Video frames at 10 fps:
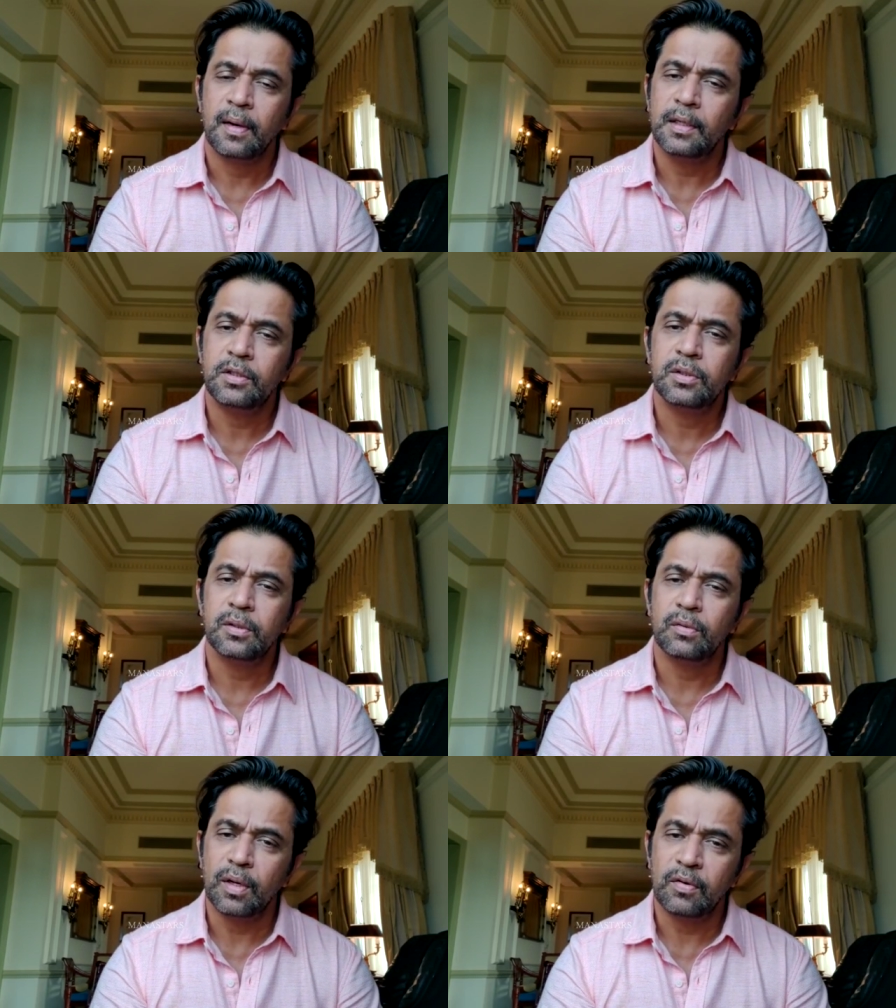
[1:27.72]
Let's
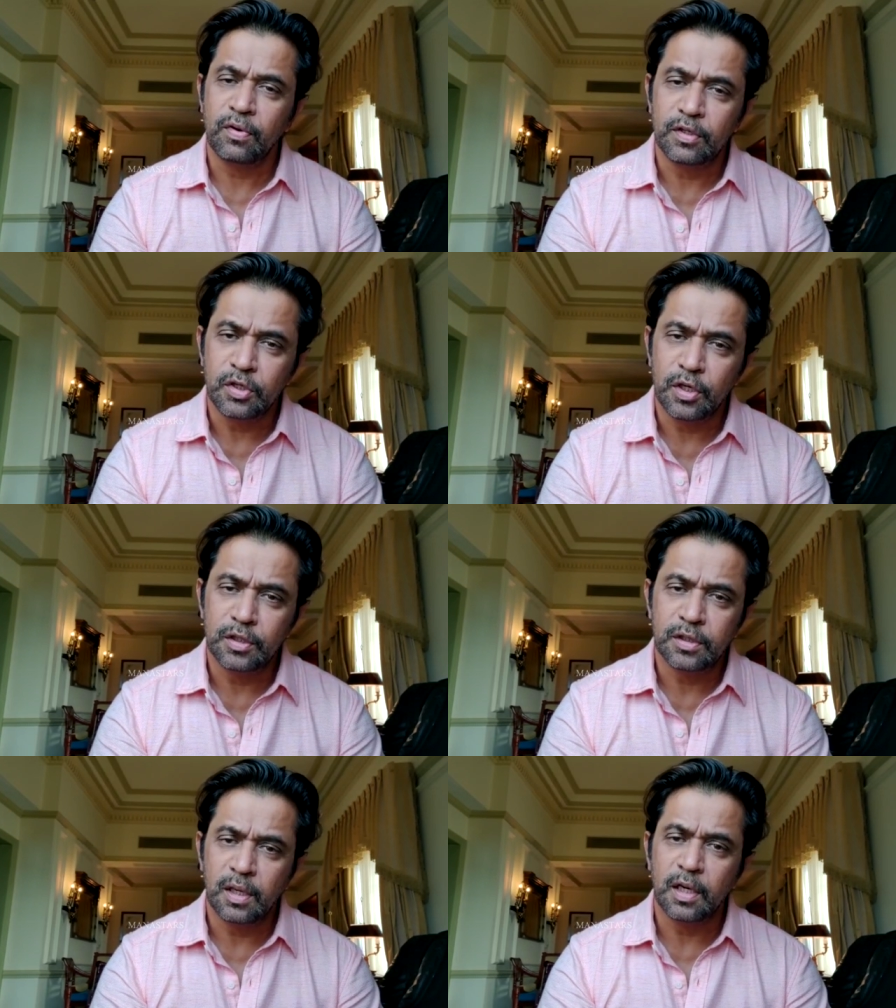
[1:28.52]
unite for a
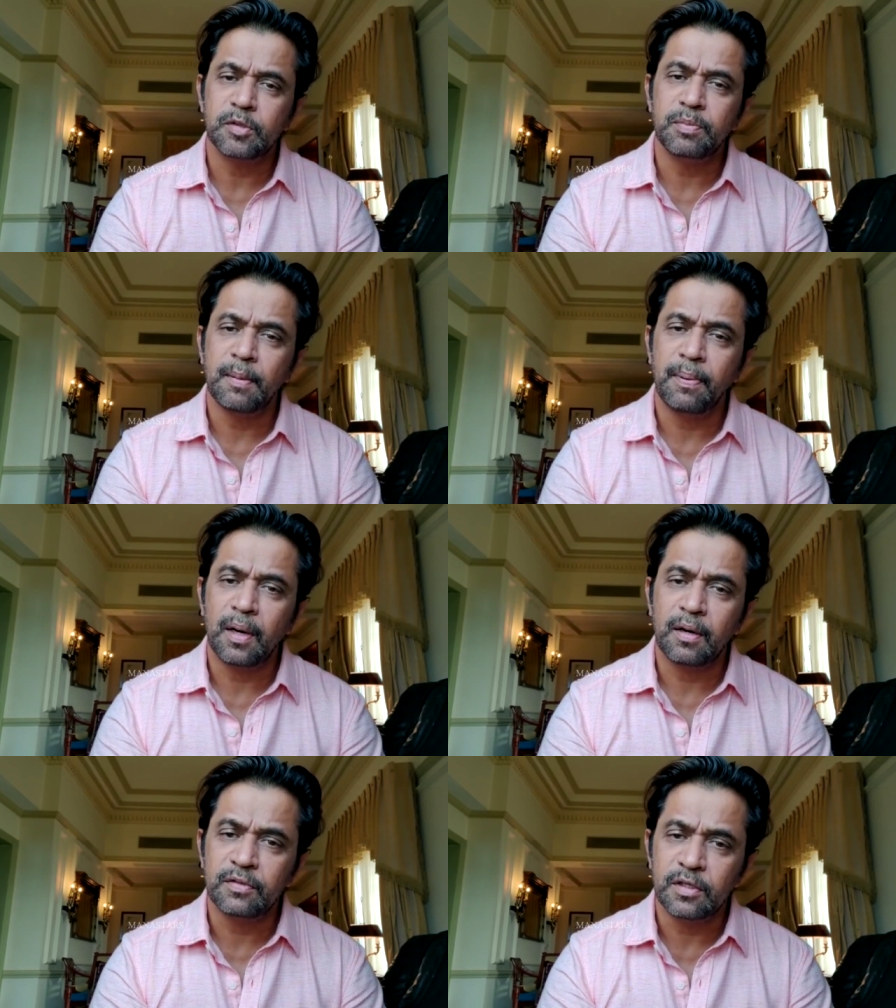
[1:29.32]
change and let's be a
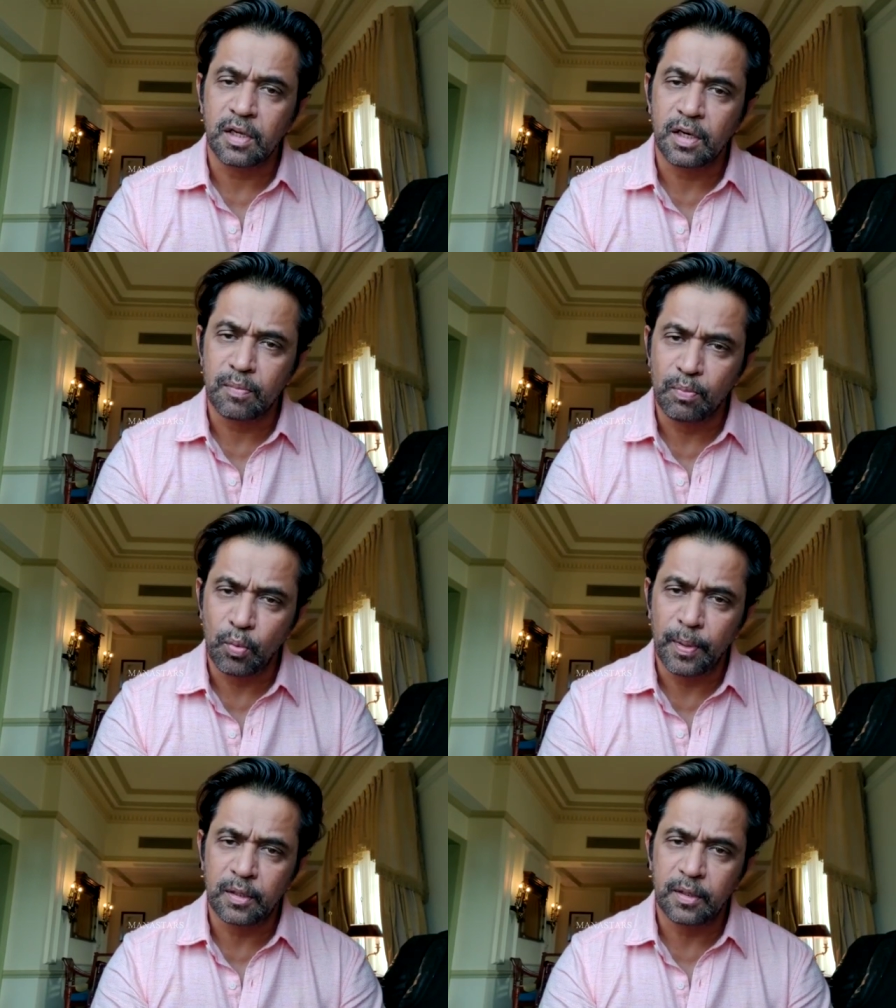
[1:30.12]
part of this great
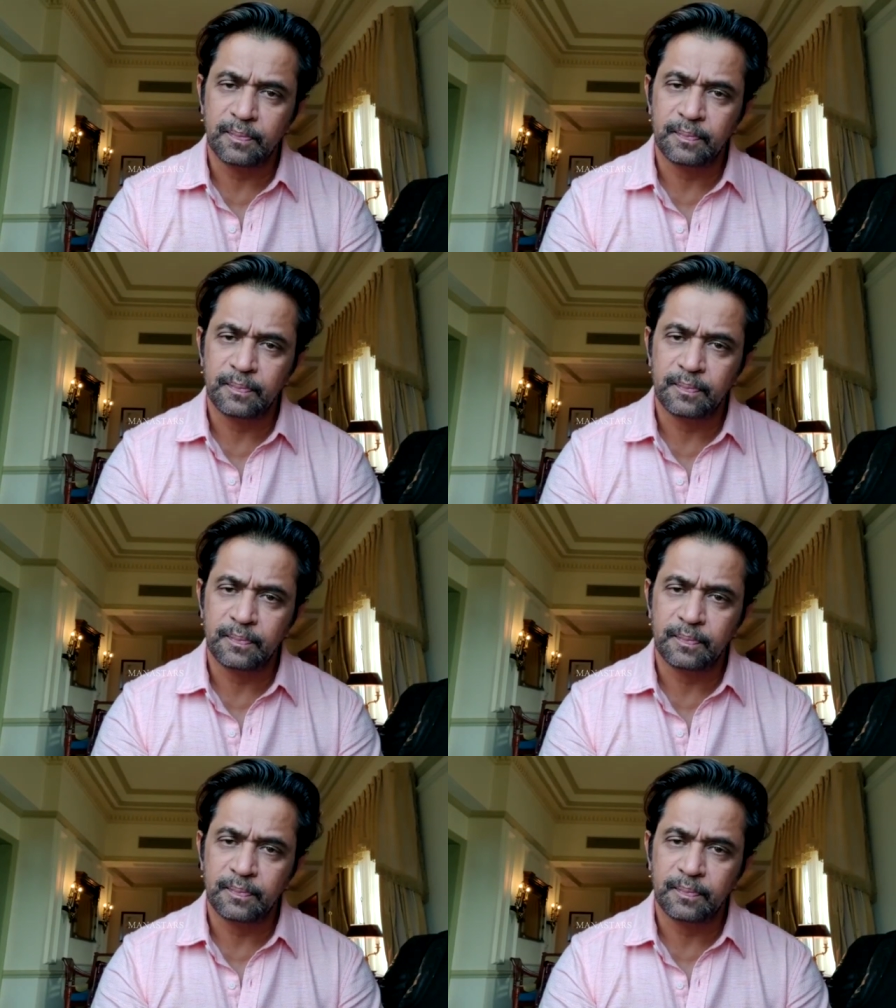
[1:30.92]
movement.